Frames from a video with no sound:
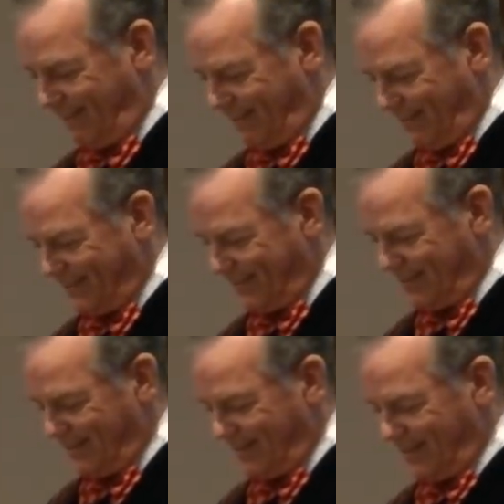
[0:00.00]

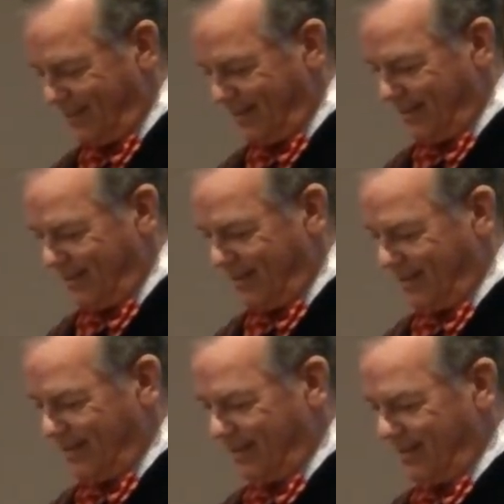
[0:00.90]

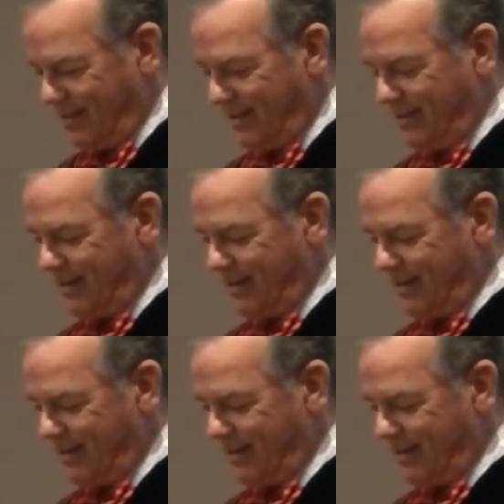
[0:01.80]
(silence)